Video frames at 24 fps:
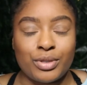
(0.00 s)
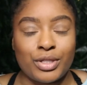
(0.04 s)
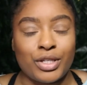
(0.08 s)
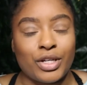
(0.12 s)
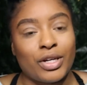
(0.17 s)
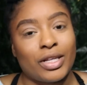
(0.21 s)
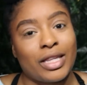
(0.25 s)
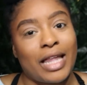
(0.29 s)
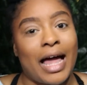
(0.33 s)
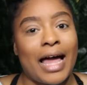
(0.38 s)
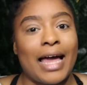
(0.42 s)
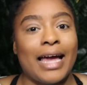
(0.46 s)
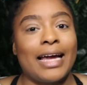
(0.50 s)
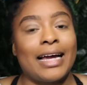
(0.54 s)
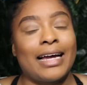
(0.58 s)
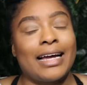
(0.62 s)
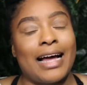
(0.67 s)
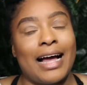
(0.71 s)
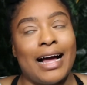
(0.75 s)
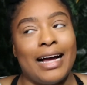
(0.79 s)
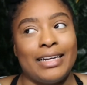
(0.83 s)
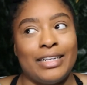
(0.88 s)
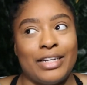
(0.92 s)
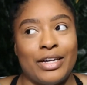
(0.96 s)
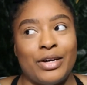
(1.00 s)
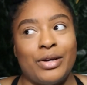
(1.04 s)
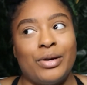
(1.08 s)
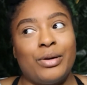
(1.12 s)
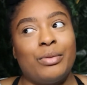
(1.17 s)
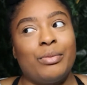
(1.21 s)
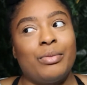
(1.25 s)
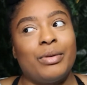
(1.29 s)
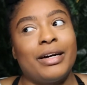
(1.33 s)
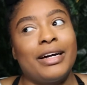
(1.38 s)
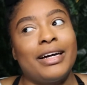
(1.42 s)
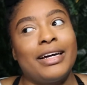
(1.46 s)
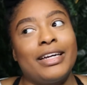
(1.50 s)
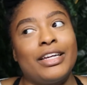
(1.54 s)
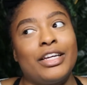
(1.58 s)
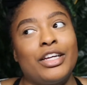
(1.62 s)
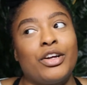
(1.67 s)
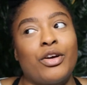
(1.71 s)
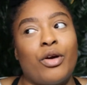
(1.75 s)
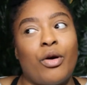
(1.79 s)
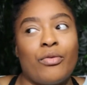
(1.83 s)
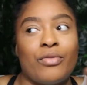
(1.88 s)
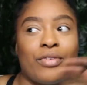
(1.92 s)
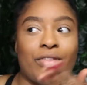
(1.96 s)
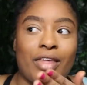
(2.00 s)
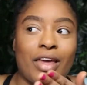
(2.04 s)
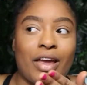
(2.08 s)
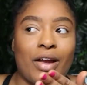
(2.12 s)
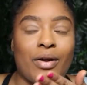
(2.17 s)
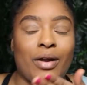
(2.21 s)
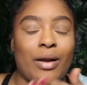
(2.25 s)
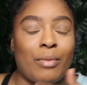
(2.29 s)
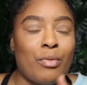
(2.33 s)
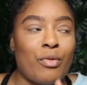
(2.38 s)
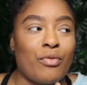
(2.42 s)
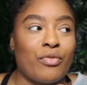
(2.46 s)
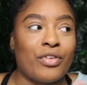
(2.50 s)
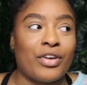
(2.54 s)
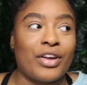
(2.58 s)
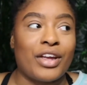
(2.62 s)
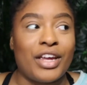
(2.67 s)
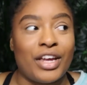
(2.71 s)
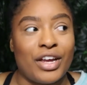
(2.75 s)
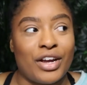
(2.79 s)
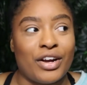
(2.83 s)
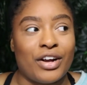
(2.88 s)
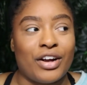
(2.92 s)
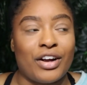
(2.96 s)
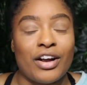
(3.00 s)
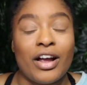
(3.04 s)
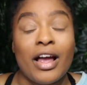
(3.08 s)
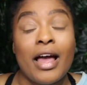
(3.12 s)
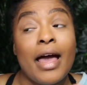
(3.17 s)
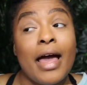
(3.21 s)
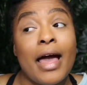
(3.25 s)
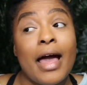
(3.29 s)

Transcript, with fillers: And you're like, I know, but you're over there and I'm over here.